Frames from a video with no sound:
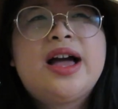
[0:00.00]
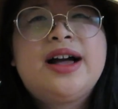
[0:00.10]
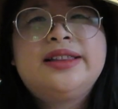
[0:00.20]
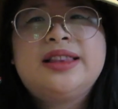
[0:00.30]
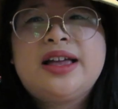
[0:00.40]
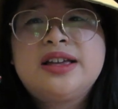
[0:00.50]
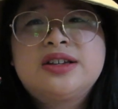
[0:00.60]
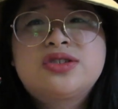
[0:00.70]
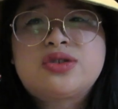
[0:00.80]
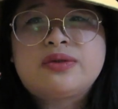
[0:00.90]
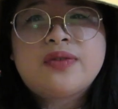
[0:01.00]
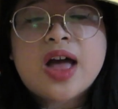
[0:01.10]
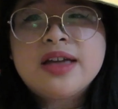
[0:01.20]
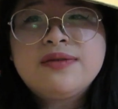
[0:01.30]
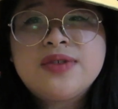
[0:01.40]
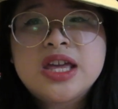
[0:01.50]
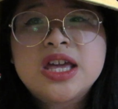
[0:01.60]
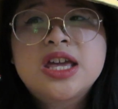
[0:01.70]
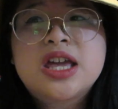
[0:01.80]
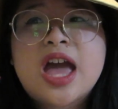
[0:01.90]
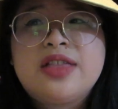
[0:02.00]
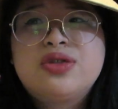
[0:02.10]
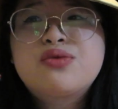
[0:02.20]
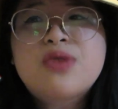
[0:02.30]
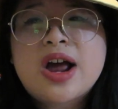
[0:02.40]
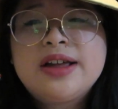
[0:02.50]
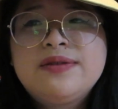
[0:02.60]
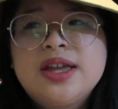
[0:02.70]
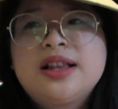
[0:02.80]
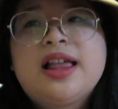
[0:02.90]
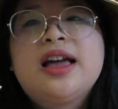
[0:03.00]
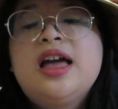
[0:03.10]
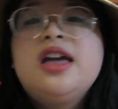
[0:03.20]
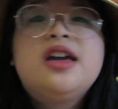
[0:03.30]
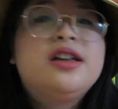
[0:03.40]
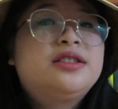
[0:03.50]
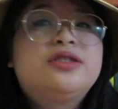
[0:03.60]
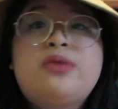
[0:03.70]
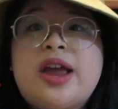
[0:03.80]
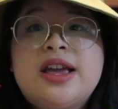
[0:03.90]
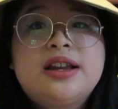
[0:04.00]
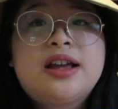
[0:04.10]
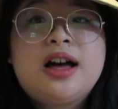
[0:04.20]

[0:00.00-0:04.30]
and like surviving and thriving. Like it's great.